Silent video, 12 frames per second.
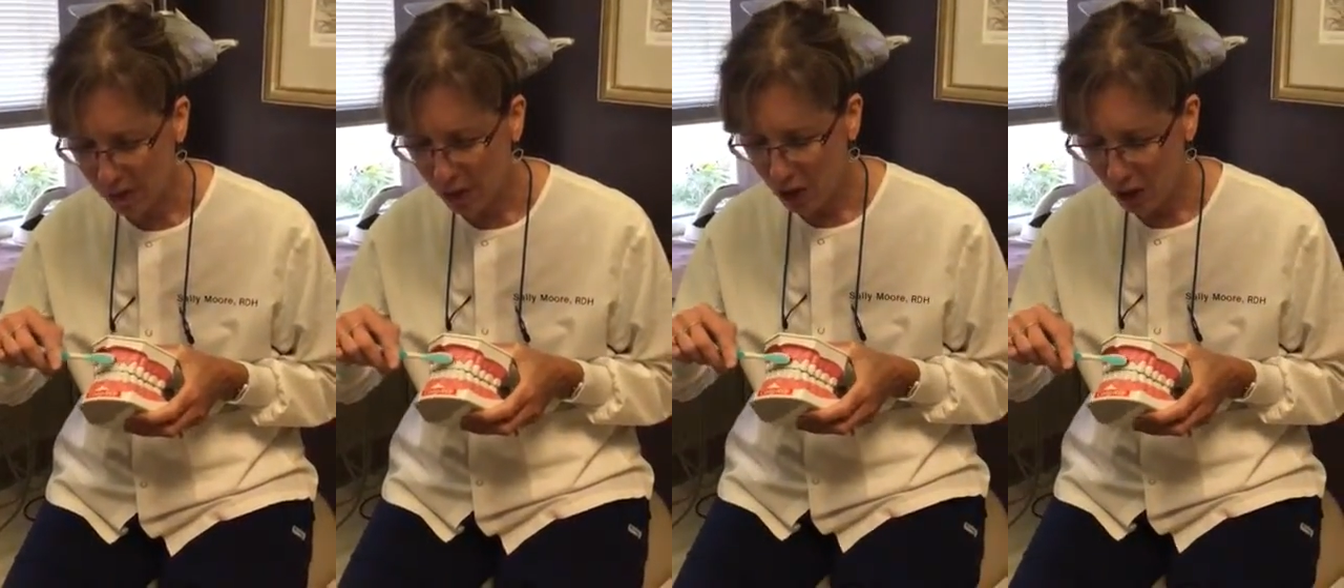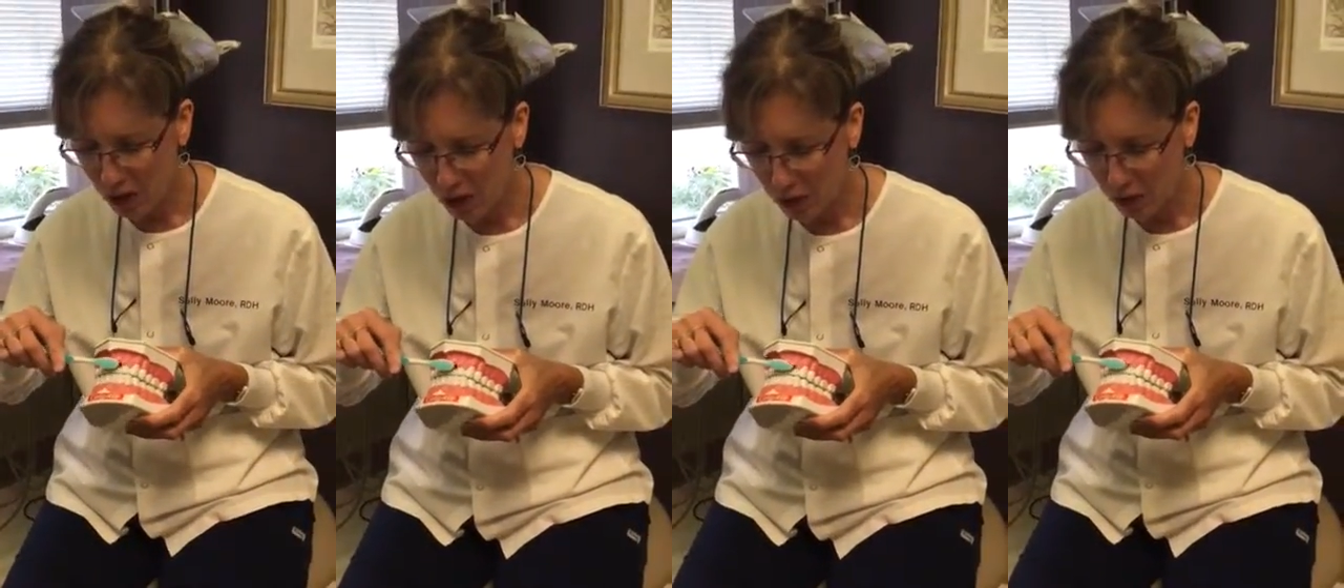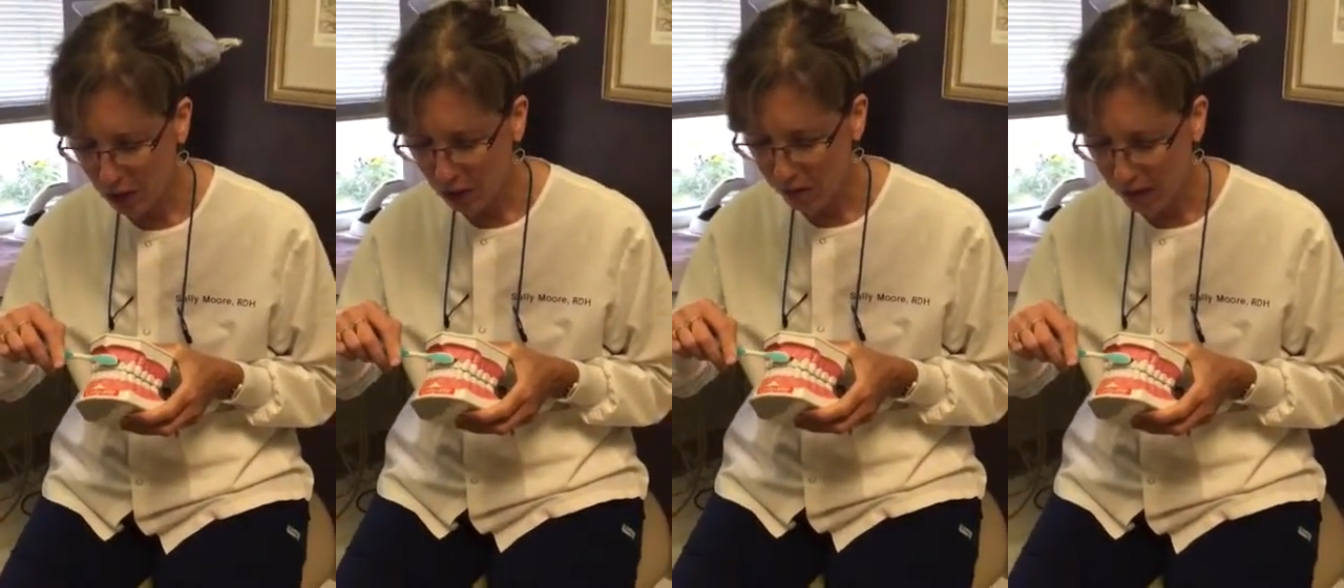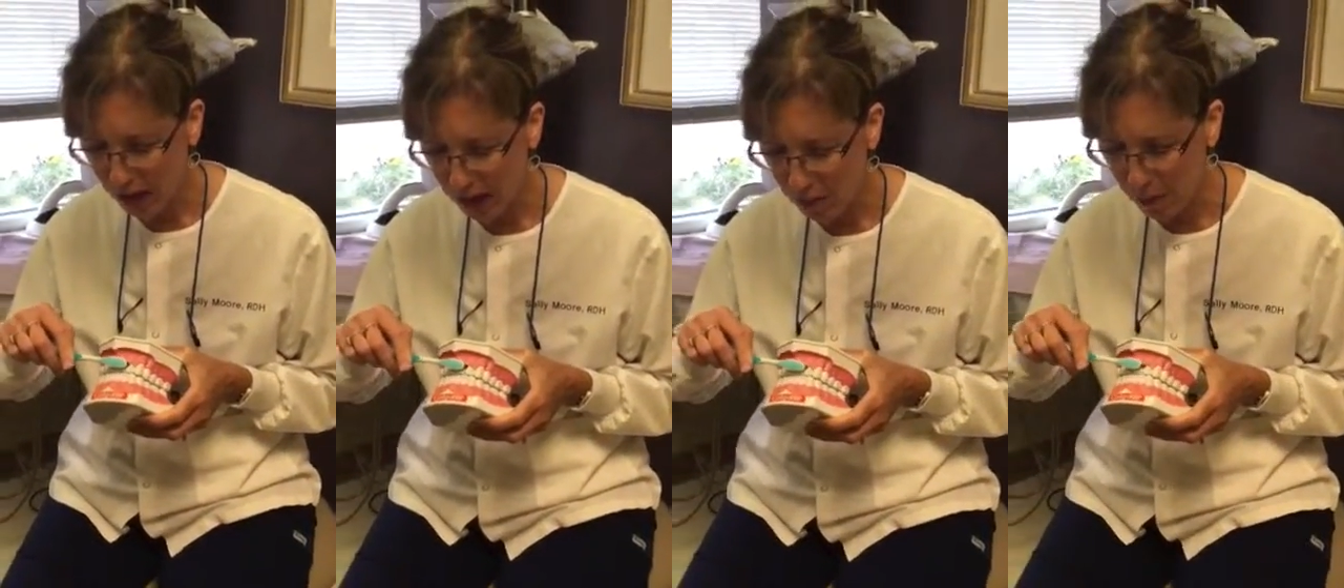You can also do a little
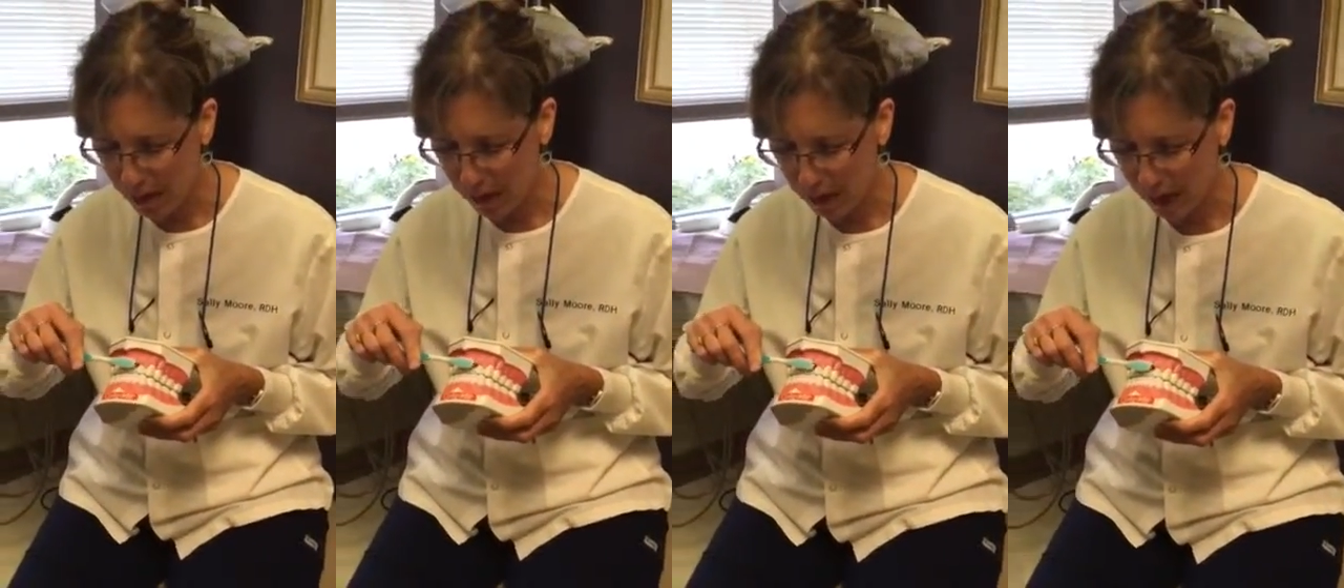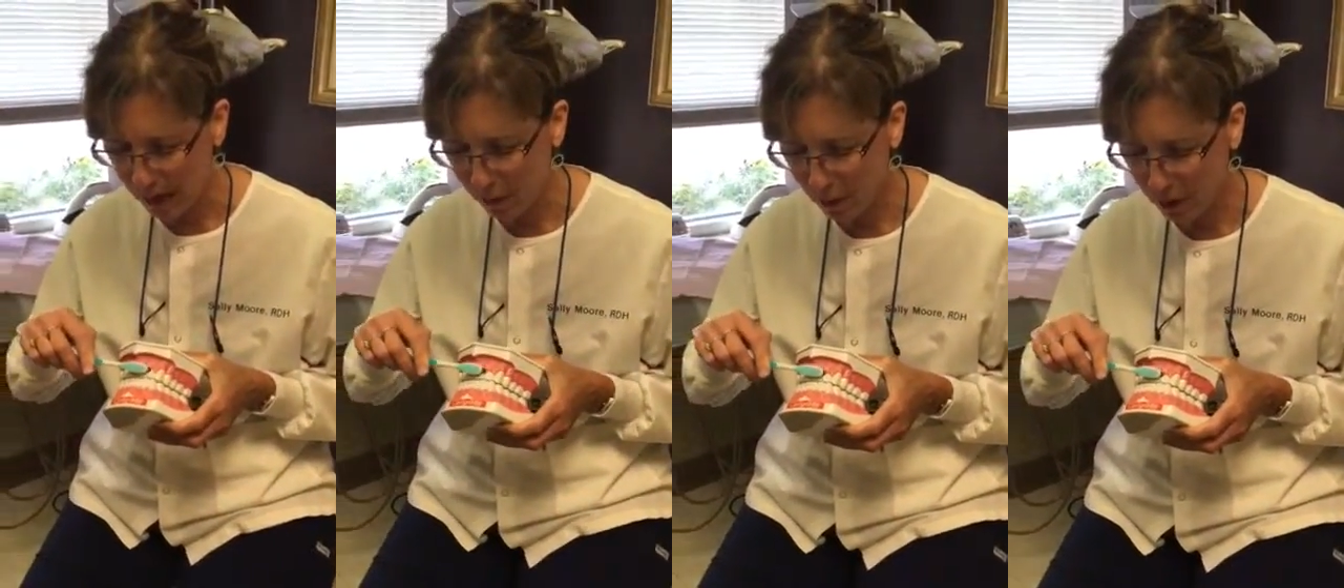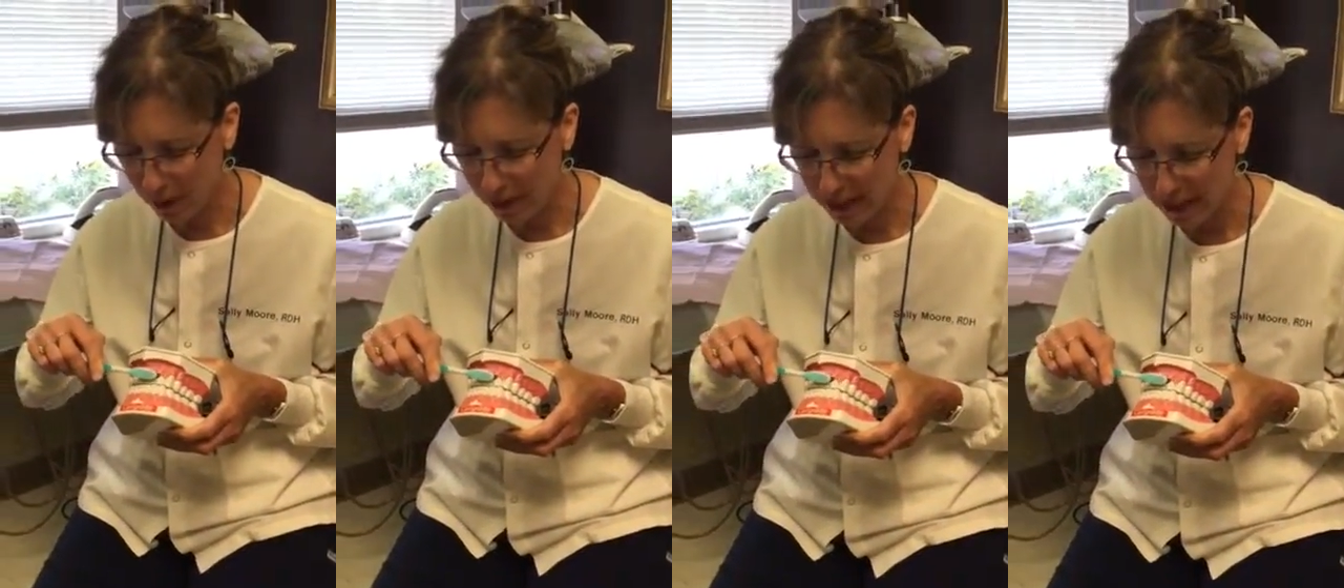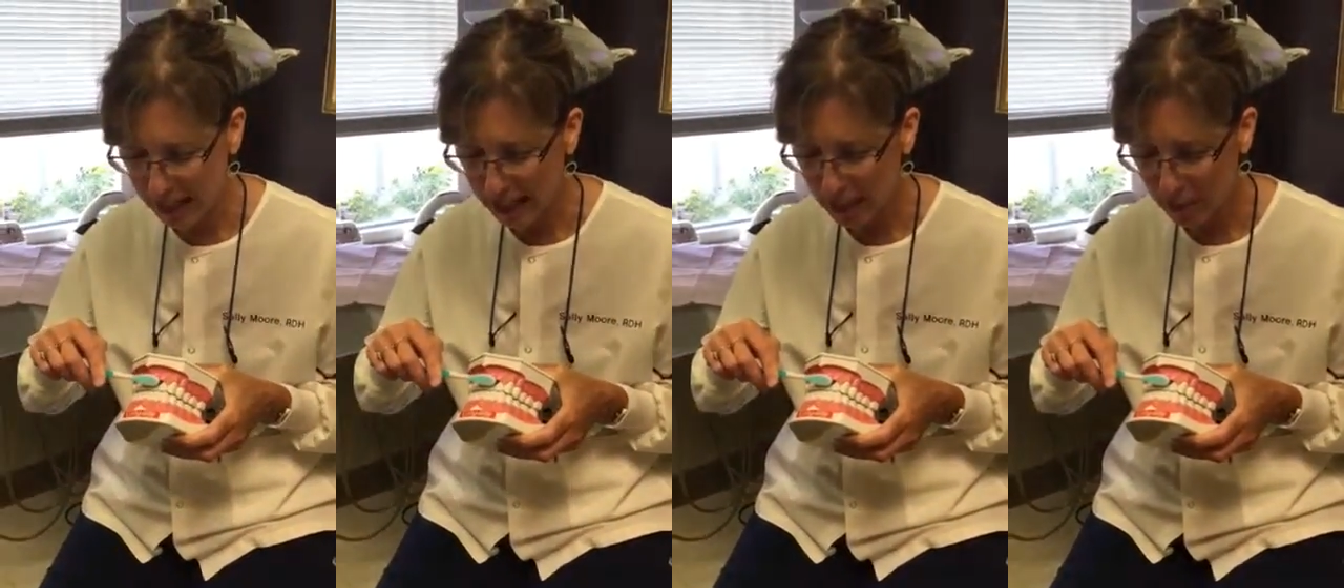vibrating back and forth if
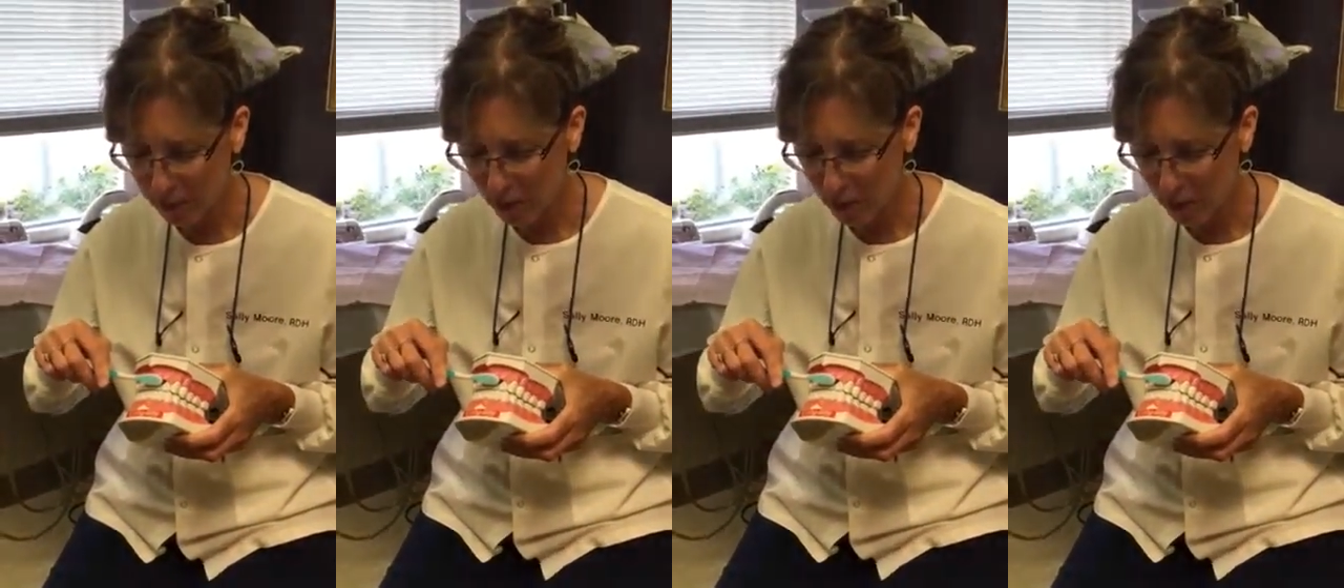that's an easier